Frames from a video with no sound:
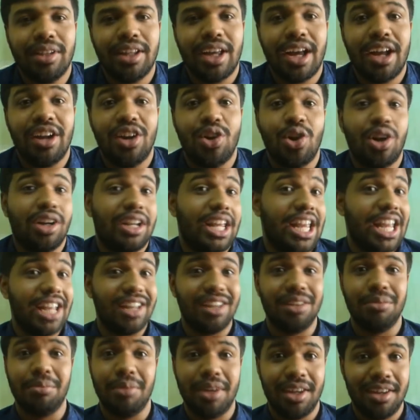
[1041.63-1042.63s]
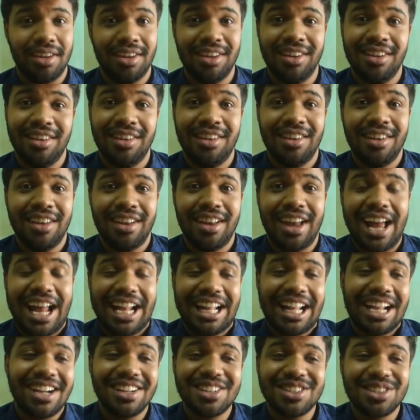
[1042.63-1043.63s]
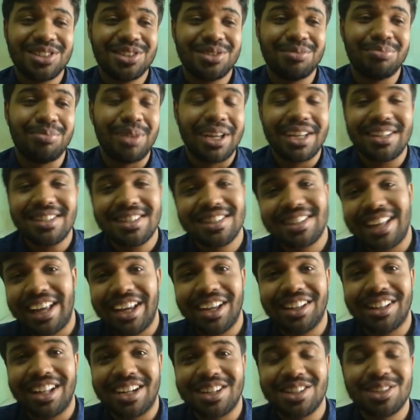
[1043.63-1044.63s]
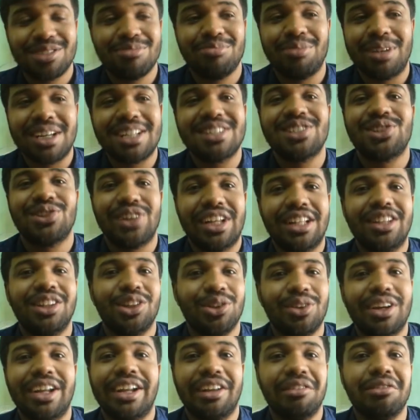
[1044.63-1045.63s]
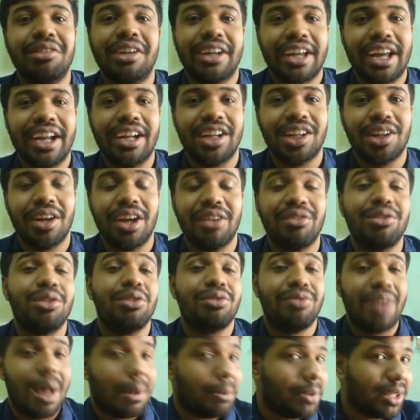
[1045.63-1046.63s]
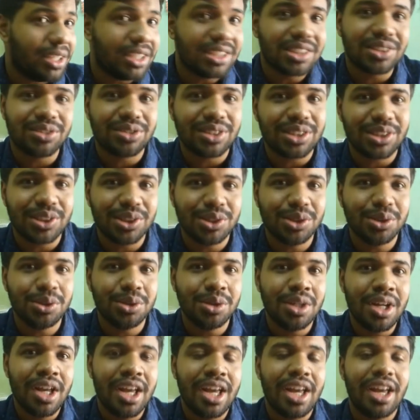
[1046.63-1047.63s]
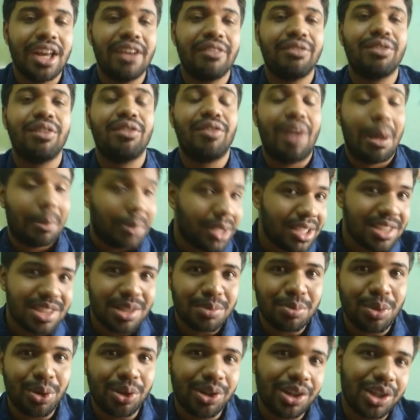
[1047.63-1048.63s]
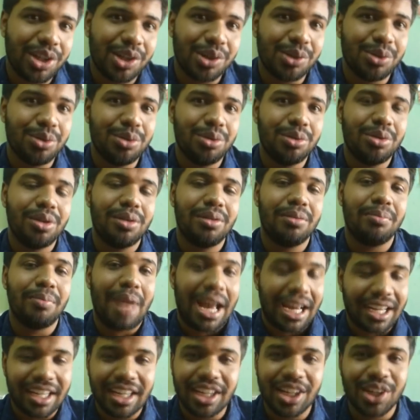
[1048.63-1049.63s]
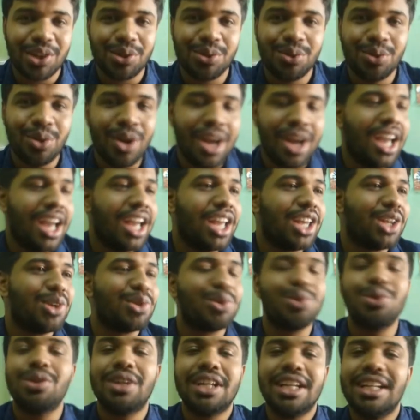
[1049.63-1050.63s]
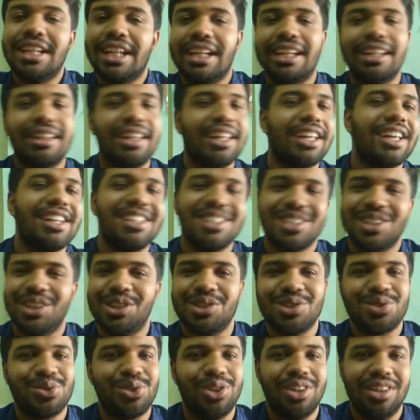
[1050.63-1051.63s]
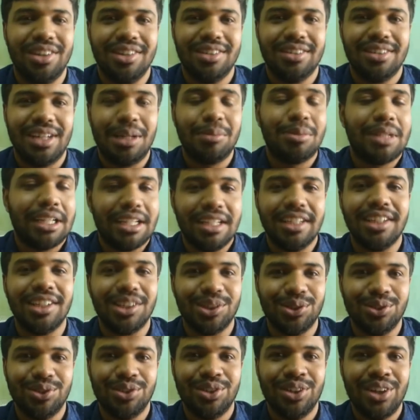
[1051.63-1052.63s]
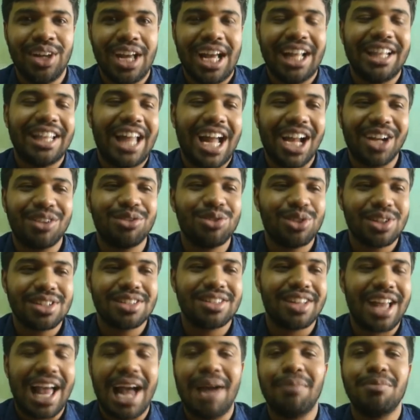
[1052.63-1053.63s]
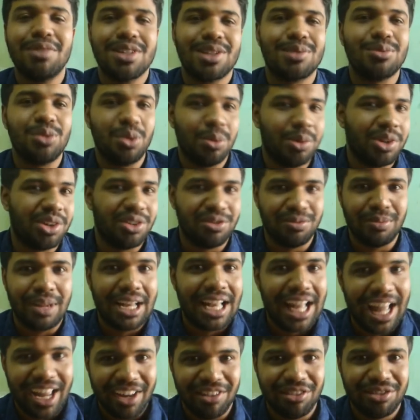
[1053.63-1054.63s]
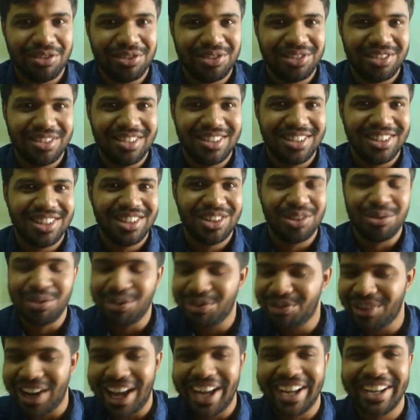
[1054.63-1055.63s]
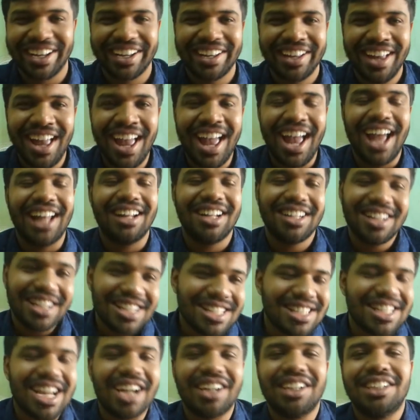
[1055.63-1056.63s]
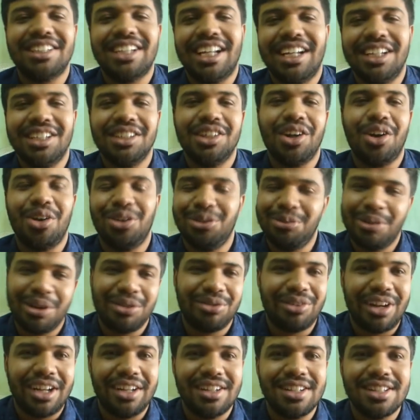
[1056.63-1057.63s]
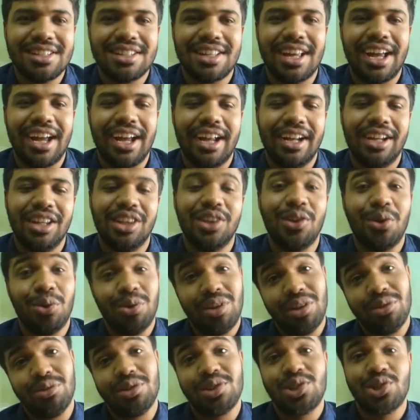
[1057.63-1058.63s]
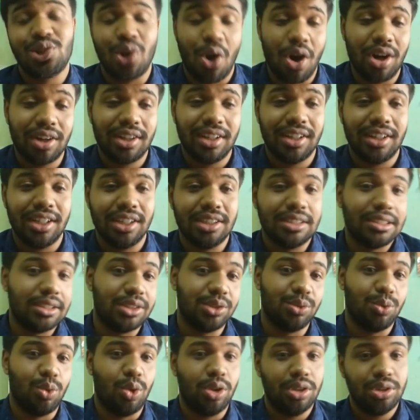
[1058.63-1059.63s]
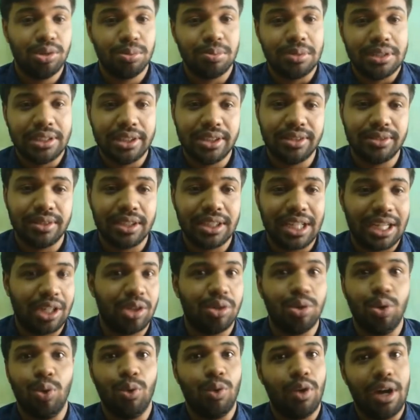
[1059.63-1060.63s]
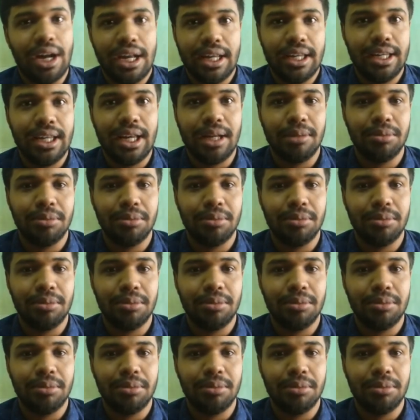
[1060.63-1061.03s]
They are not hating me, and that is the biggest thing, that is the biggest strength you can ever get. If your family is with you, if the family is supporting you, backing you, you don't need anything else in this world, I'm telling you. And that was the happiest moment of my life, to be frank. And then I started telling all my friends, and though they were shocked and they didn't want to believe it, I don't know why.